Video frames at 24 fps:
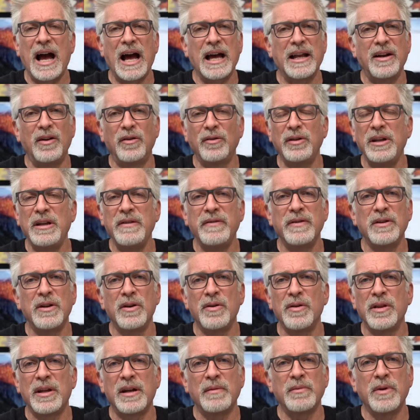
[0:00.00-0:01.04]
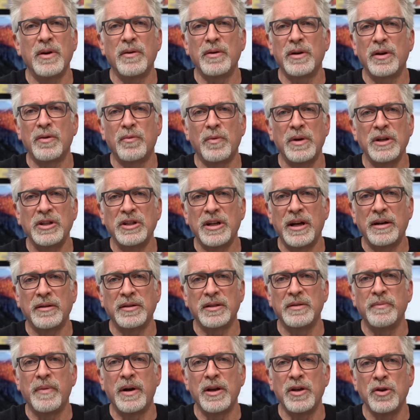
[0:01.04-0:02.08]
I don't even know that I'm going to reach out
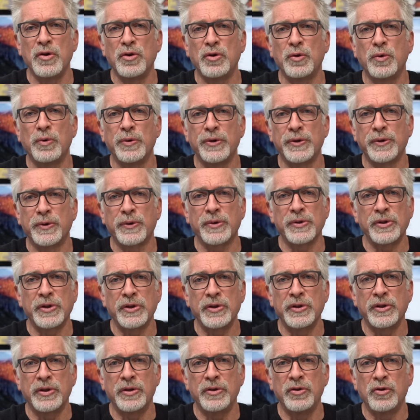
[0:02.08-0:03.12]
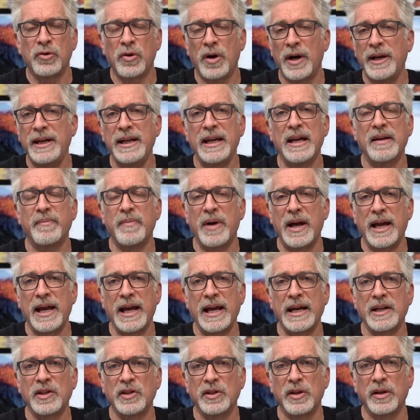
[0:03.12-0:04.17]
to my usual sources to try to get my
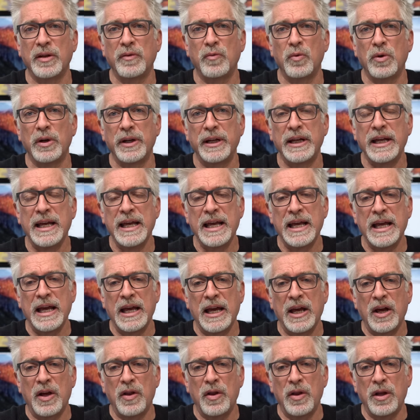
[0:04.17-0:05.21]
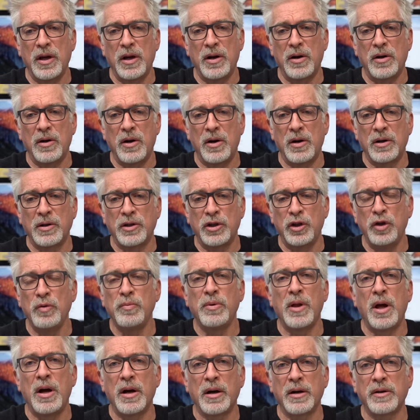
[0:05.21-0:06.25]
hands on one. There are two
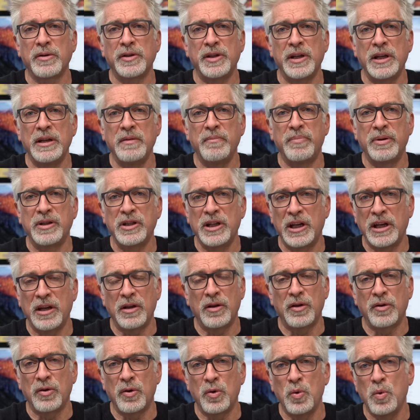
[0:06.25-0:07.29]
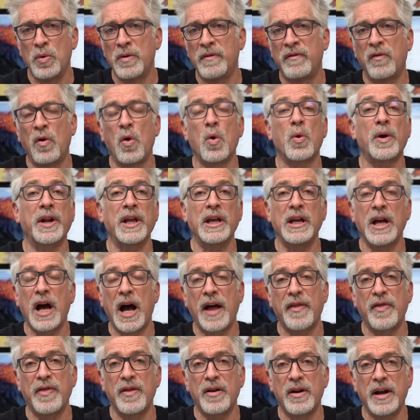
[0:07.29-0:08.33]
bloggers in particular who have already
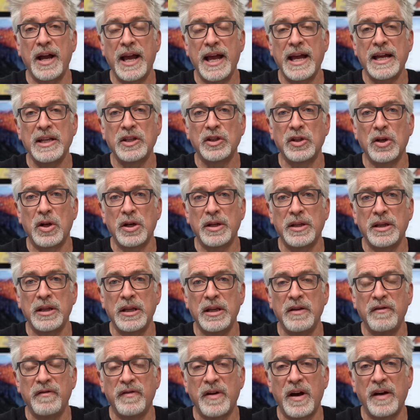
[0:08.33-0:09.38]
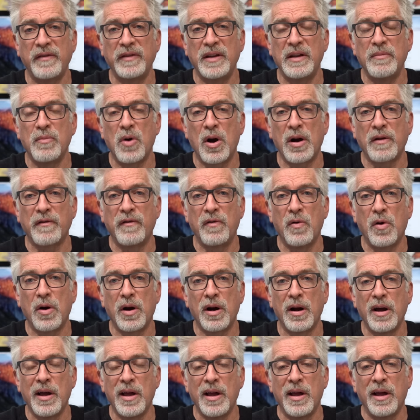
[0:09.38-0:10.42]
gotten their hands on the 5D Mark
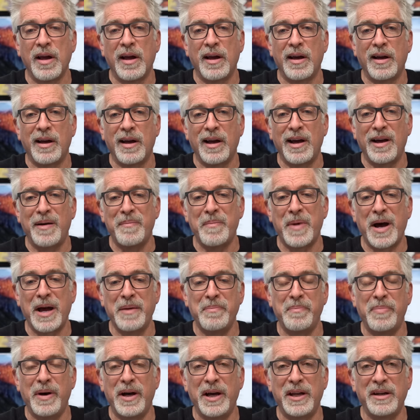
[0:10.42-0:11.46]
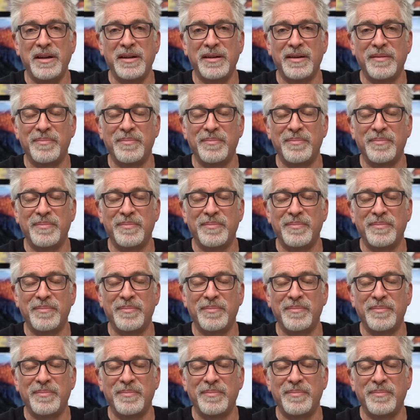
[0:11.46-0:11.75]
IV. My bud,